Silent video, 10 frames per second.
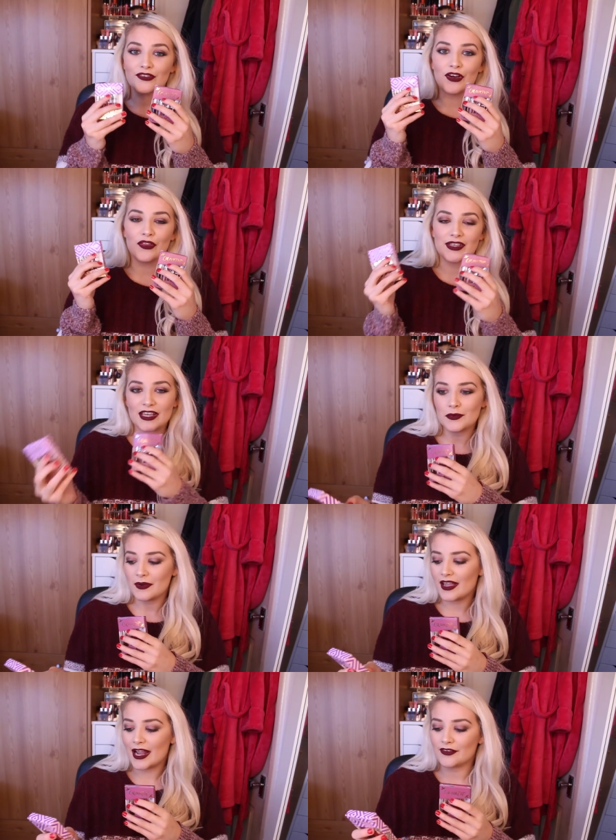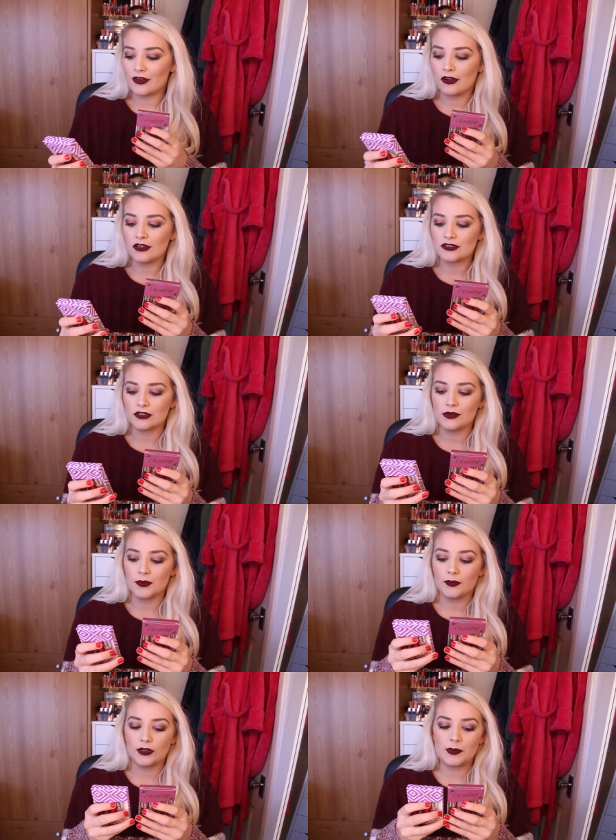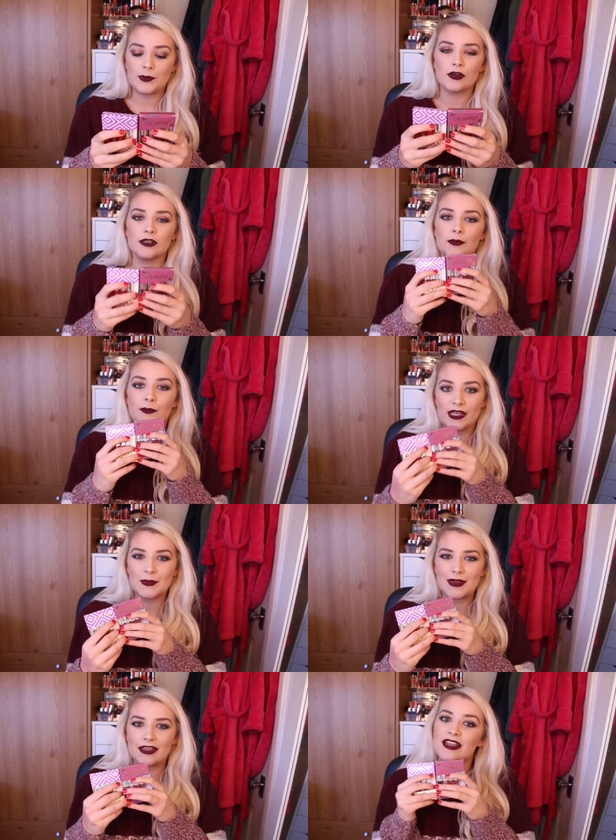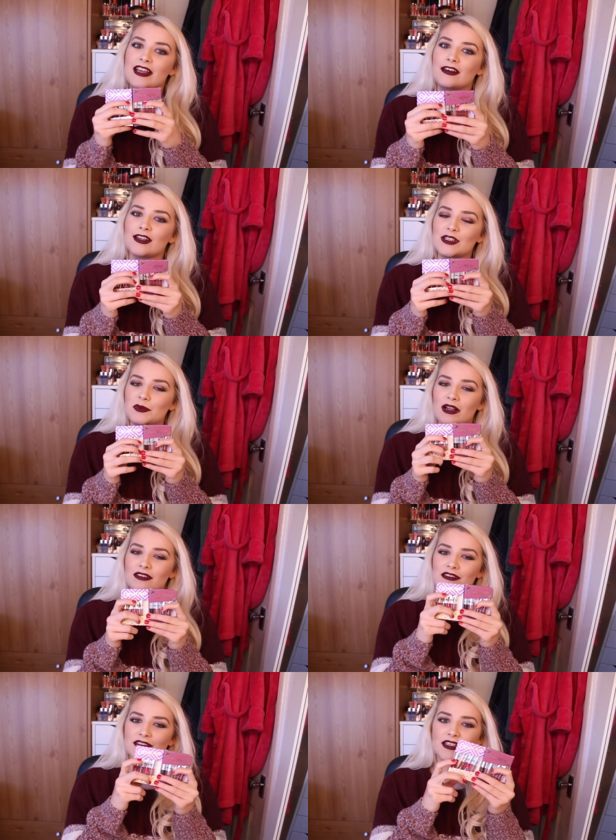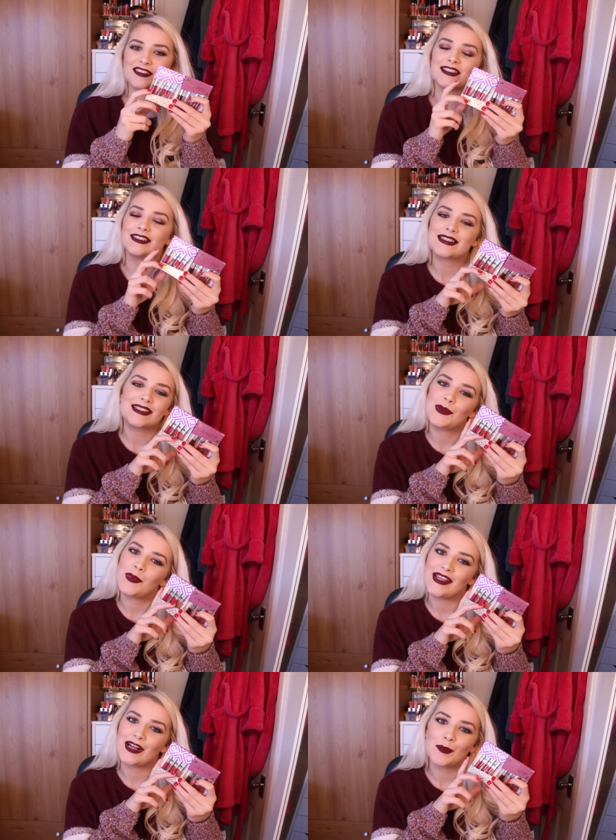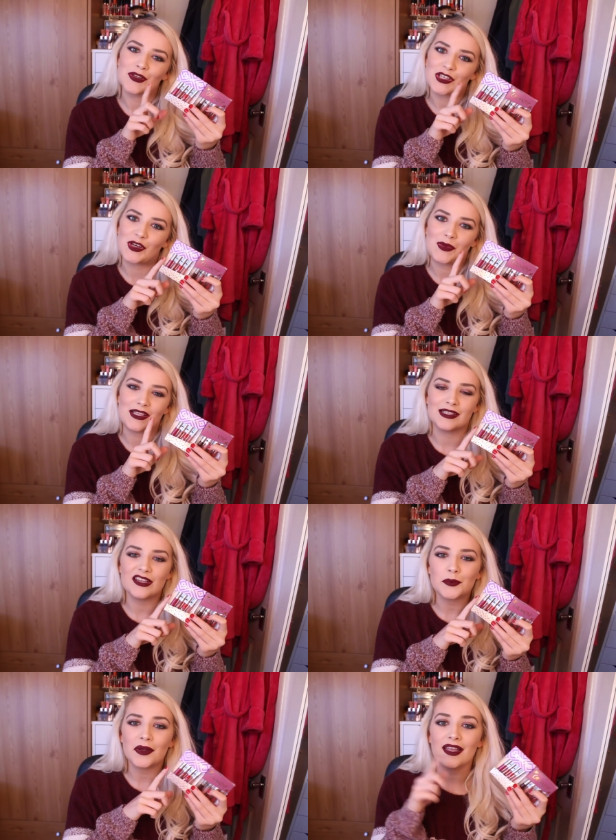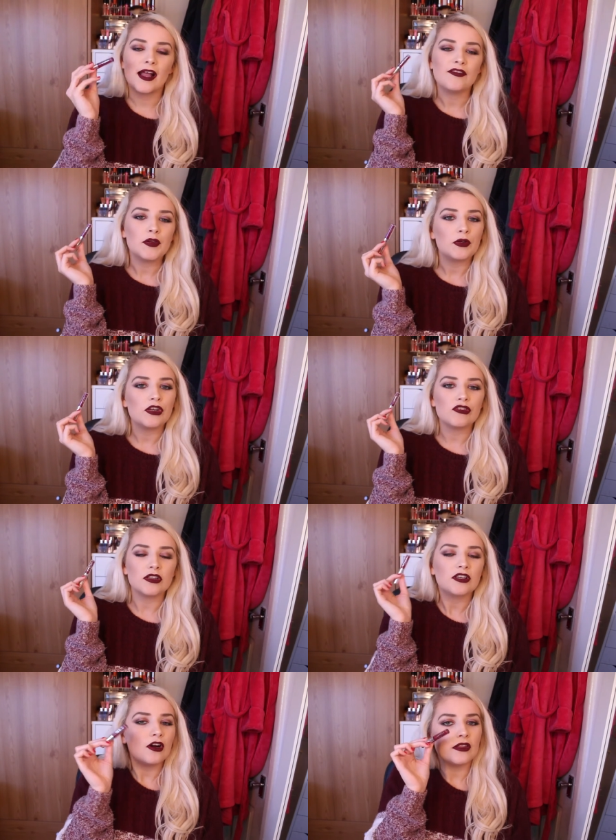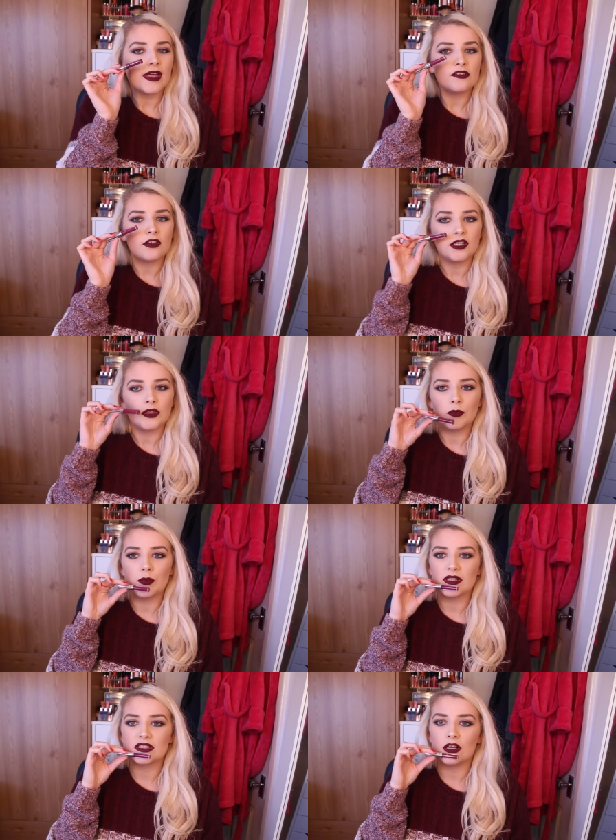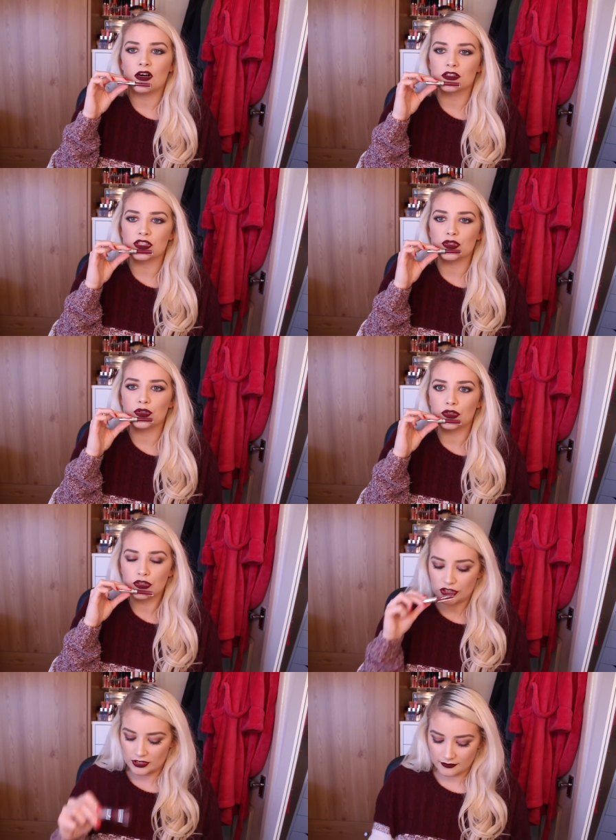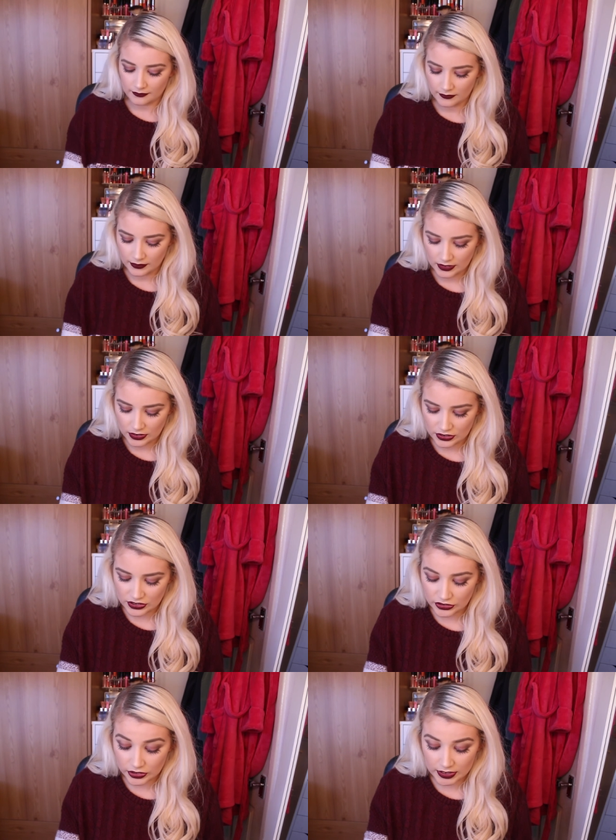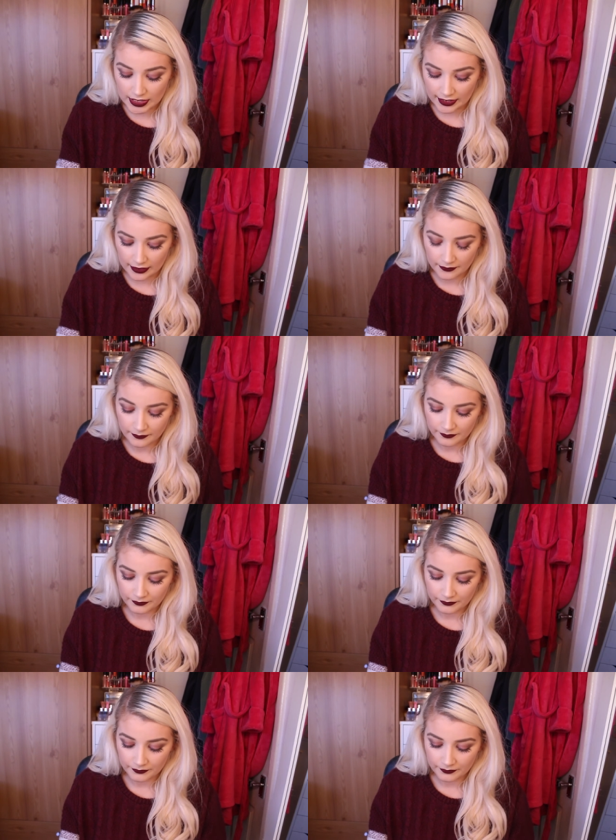for the giveaway, and I'm also going to be putting Beeper in as well, so that's a little sneak peek on what's going to be in the giveaway. And if you're wondering, the colour that I've got on at the moment is called Notion. Stunning.